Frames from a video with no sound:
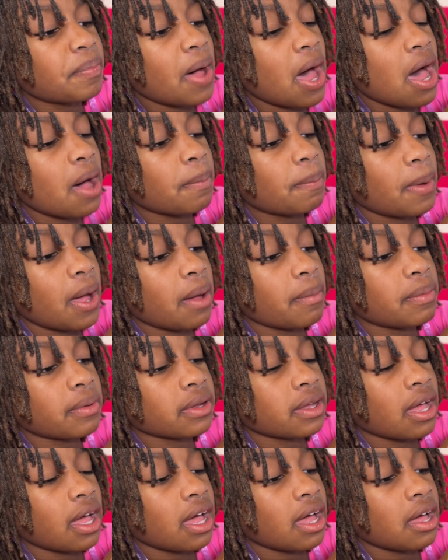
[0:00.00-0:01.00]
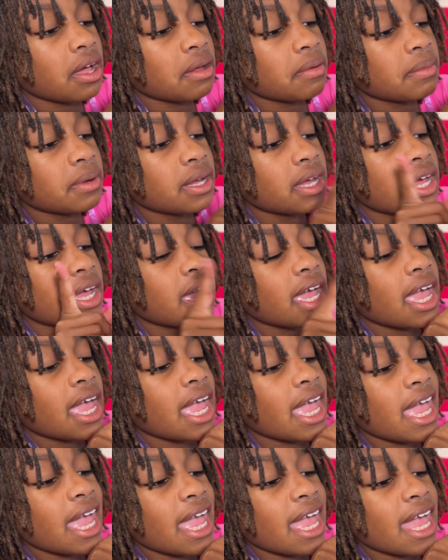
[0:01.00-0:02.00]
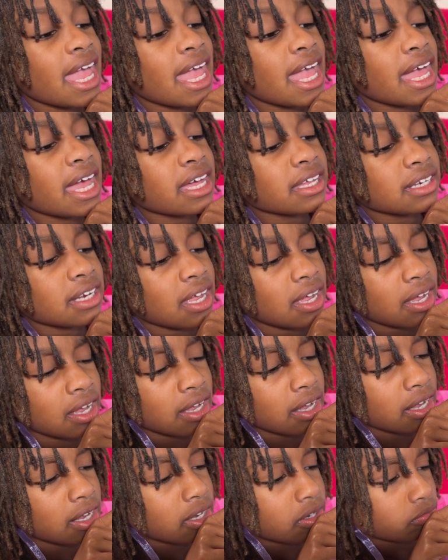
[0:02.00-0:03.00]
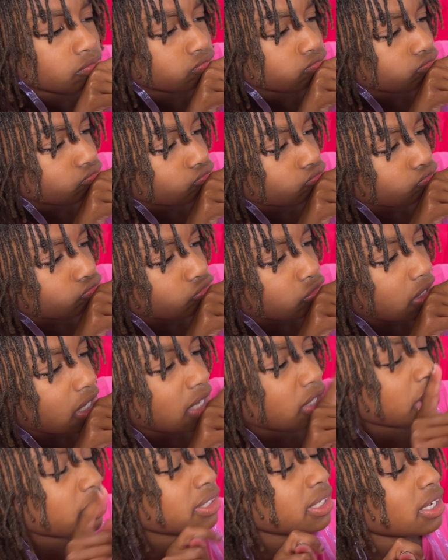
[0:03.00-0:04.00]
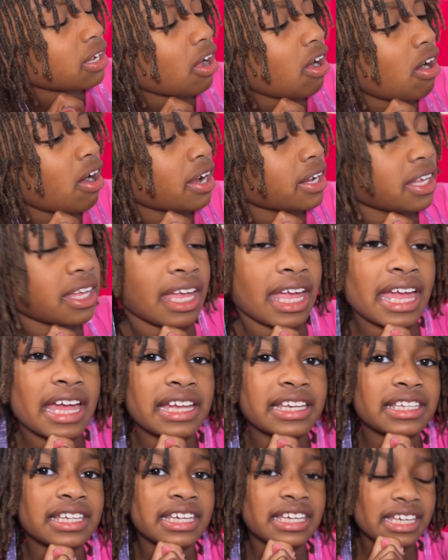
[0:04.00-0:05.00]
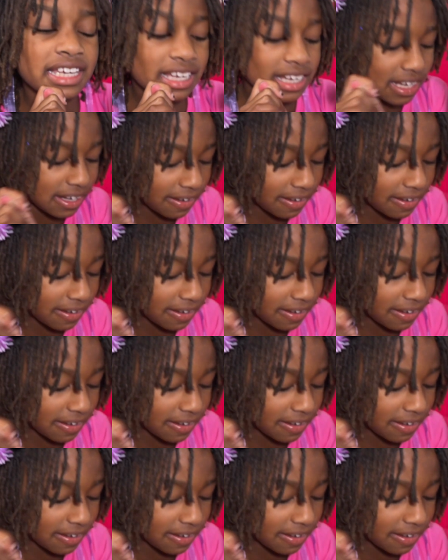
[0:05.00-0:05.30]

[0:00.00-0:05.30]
a bubble gum, and uh, it looks like a heart candy.